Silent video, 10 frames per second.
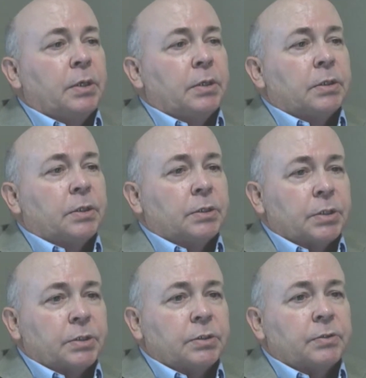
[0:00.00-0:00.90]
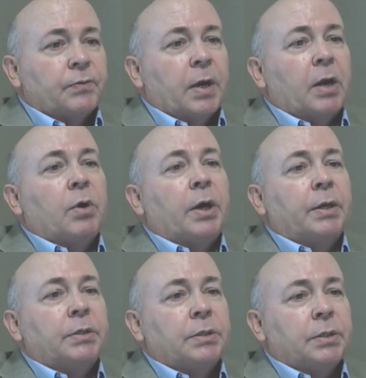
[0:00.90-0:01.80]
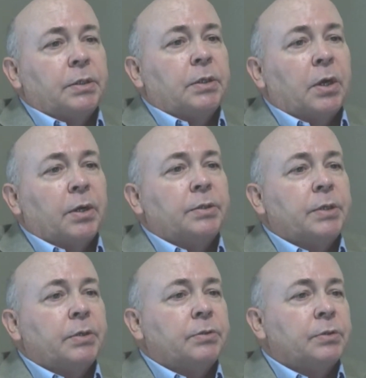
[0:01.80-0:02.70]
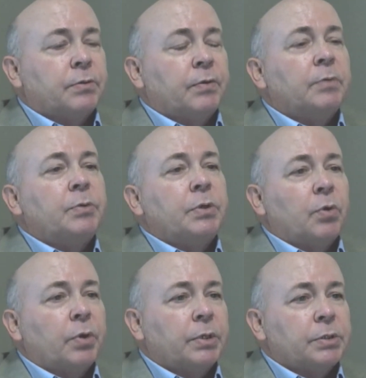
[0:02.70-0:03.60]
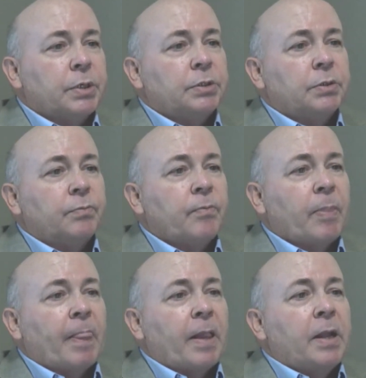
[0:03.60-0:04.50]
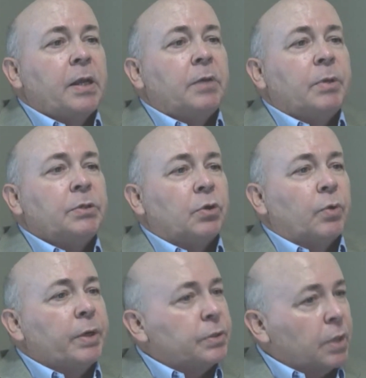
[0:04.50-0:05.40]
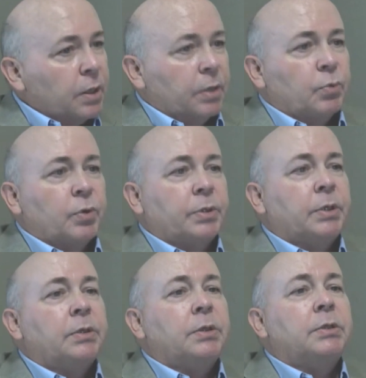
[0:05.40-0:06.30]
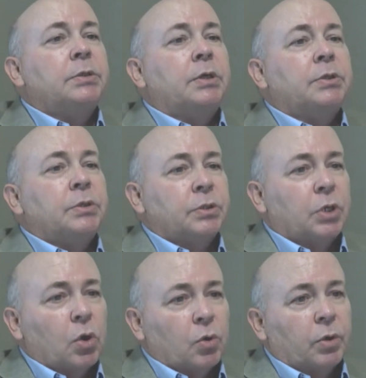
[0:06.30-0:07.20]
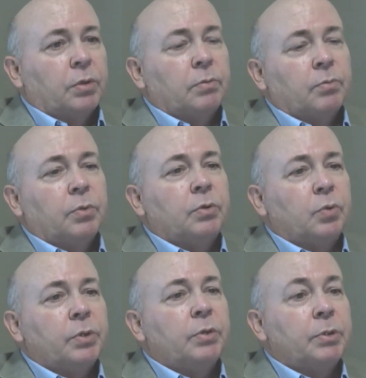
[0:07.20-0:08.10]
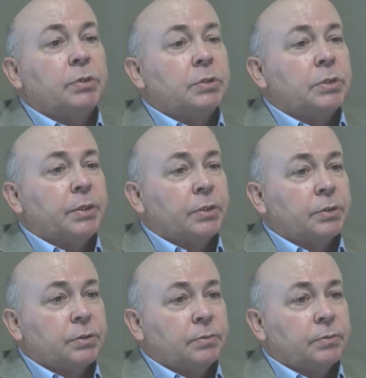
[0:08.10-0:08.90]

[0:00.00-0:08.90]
the decisions for how IT architecture is developed in the organization. It makes a great talking point to get the discussions going with the business leaders.